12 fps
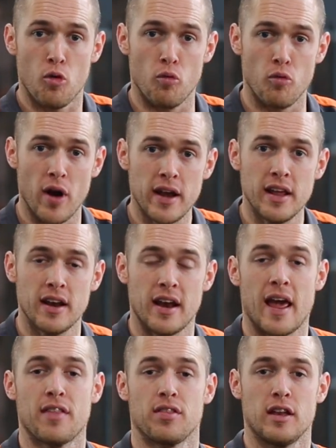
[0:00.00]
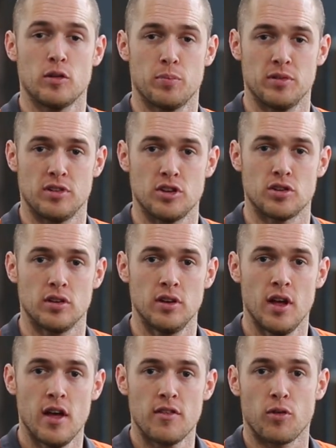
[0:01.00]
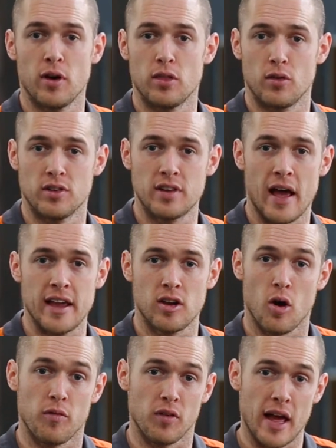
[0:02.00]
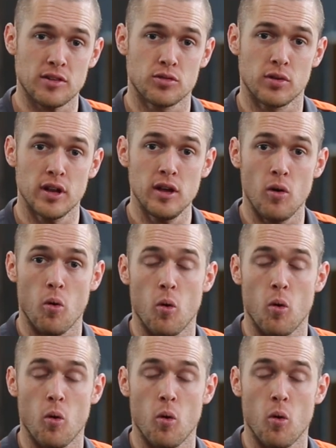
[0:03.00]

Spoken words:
ready in an athletic position for either a takeoff laterally